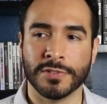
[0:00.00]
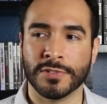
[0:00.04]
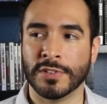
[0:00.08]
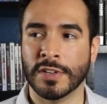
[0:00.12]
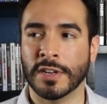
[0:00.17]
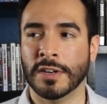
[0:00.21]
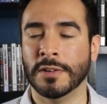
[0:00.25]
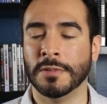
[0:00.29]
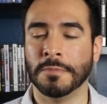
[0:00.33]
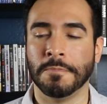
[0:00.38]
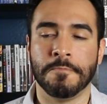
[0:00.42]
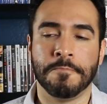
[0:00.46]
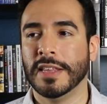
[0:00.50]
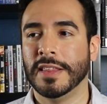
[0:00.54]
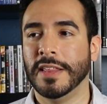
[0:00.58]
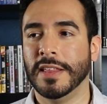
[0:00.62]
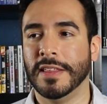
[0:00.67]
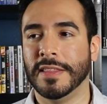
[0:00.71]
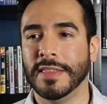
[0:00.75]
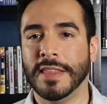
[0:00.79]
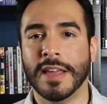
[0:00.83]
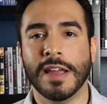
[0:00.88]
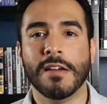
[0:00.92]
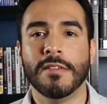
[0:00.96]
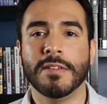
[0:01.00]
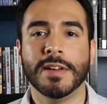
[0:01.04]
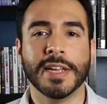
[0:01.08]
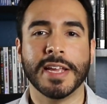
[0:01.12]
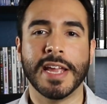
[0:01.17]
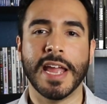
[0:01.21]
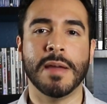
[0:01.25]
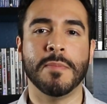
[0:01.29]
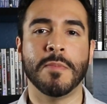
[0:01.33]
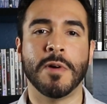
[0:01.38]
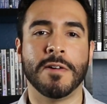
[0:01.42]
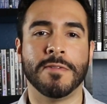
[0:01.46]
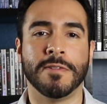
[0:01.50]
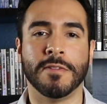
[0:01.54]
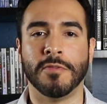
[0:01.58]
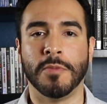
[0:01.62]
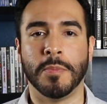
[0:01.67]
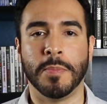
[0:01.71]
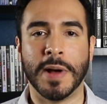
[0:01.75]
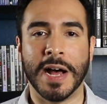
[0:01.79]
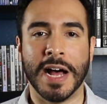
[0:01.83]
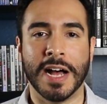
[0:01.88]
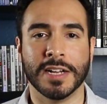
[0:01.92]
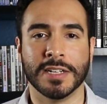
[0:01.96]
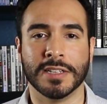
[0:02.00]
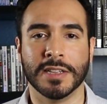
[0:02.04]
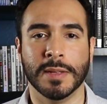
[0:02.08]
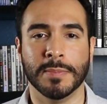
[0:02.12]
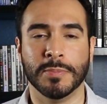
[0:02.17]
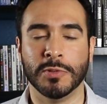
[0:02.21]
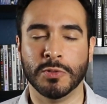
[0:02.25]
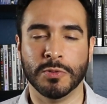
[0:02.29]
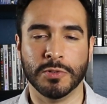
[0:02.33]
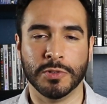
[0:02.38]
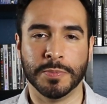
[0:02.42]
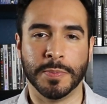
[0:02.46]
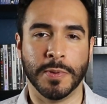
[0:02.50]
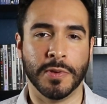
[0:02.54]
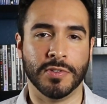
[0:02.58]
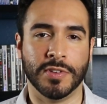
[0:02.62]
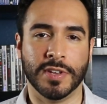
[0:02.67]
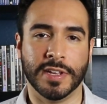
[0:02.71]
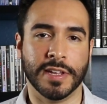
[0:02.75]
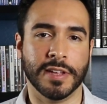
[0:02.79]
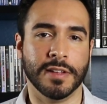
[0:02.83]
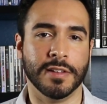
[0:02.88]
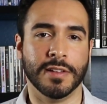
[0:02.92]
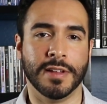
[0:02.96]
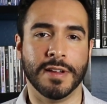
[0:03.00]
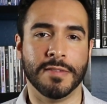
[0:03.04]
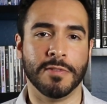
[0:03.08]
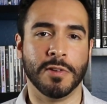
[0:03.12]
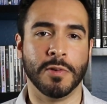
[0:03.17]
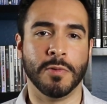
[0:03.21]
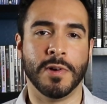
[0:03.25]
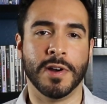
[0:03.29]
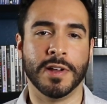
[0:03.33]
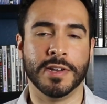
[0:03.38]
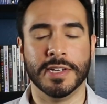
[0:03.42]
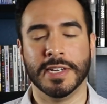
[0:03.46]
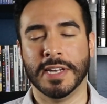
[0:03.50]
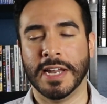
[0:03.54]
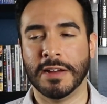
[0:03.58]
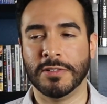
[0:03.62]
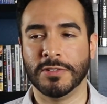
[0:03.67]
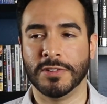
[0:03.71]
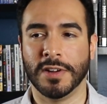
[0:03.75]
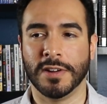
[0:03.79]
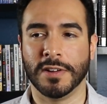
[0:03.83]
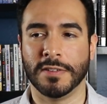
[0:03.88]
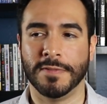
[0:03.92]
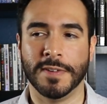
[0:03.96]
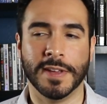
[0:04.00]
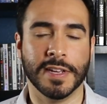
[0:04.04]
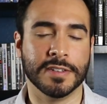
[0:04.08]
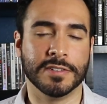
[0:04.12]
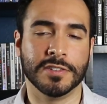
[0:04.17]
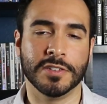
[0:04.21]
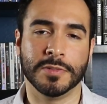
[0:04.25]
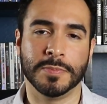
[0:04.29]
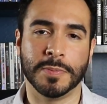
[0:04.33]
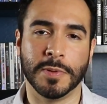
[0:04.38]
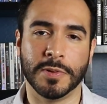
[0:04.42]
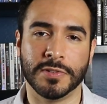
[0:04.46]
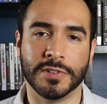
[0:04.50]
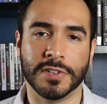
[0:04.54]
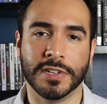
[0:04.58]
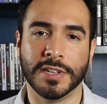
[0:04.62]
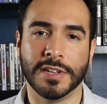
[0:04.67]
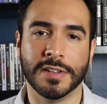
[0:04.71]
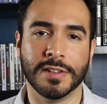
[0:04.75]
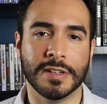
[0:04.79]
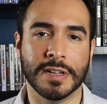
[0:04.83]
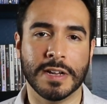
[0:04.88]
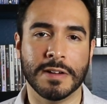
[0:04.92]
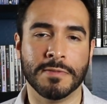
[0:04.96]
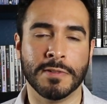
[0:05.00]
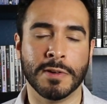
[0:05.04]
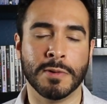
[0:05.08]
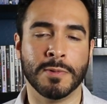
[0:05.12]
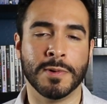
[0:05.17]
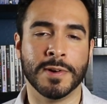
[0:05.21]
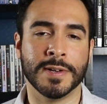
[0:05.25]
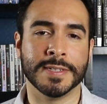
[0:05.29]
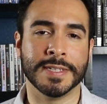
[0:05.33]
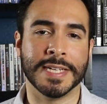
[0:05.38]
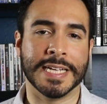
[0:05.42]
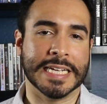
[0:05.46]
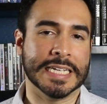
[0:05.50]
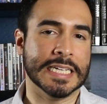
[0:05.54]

So they already came off of Apocalypse, who was supposed to kill everyone, and now Dark Phoenix is supposed to kill everyone.